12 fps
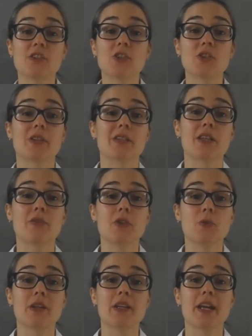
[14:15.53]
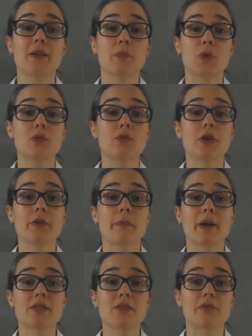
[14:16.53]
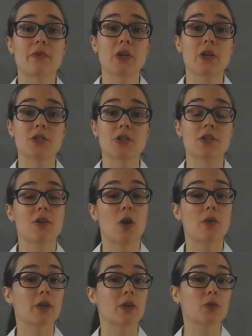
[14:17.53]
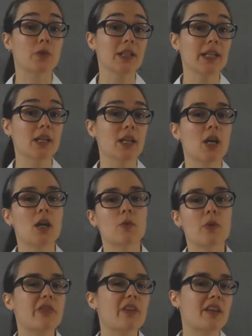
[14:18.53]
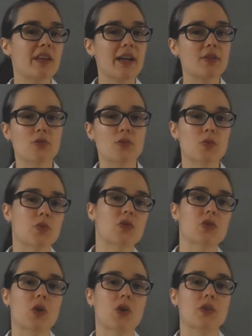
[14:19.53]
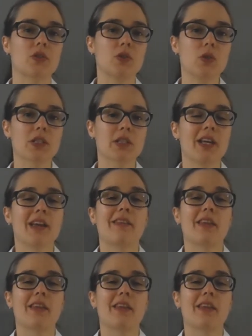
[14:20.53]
In short, if you want a more robust version of acrylic with the natural stone look,